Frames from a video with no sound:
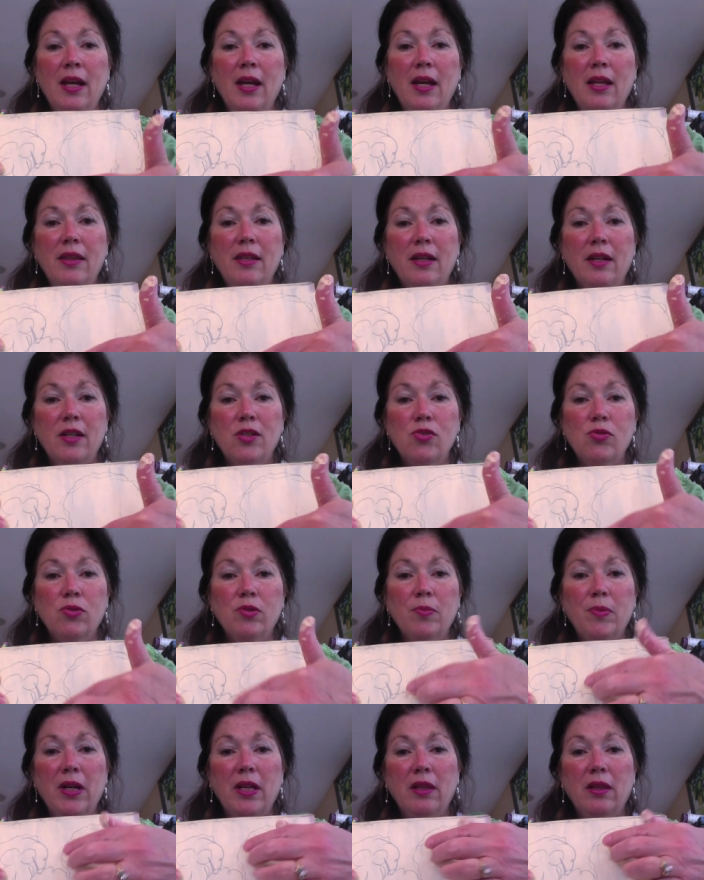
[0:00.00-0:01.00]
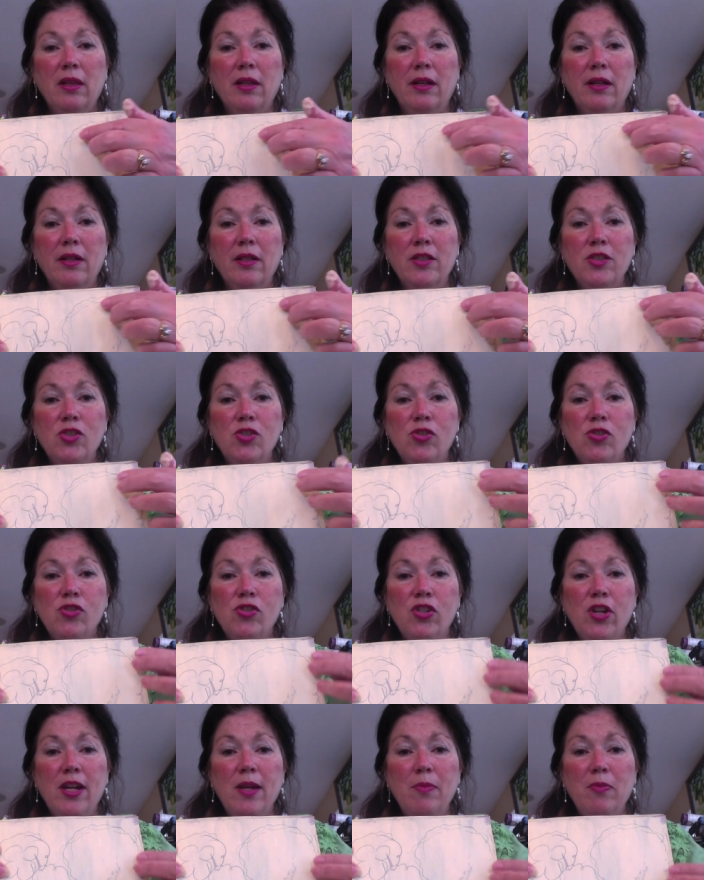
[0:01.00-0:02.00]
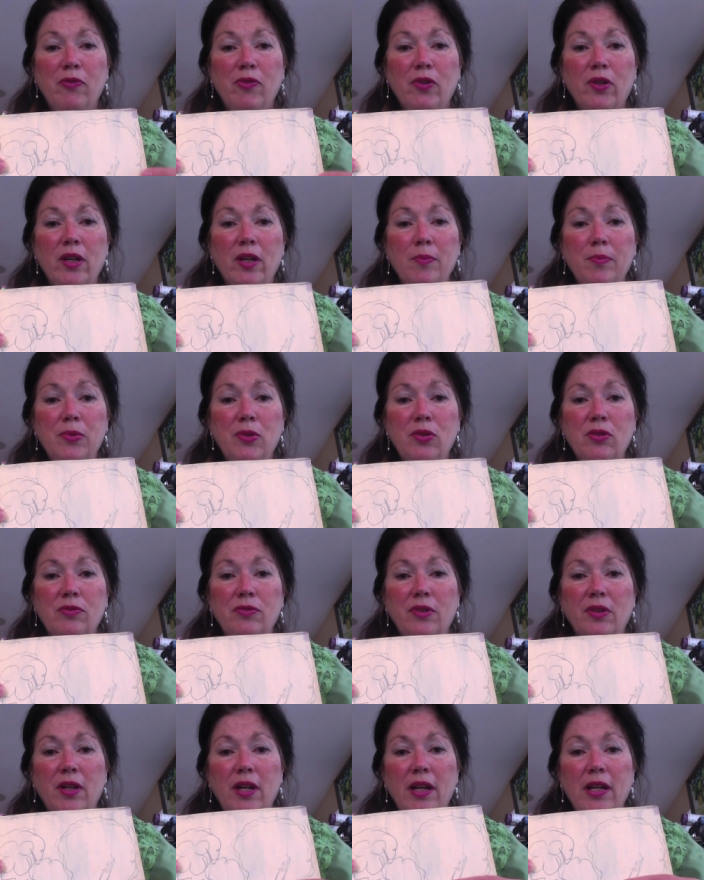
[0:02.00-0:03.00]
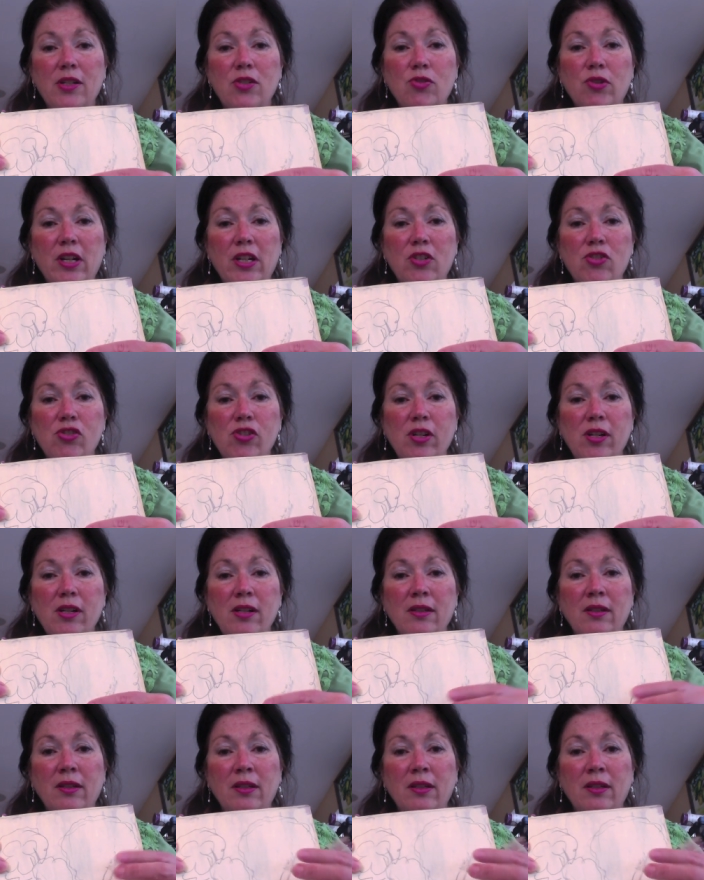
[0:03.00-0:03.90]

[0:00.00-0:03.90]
And then I drew my large shape for a beautiful hydrangea.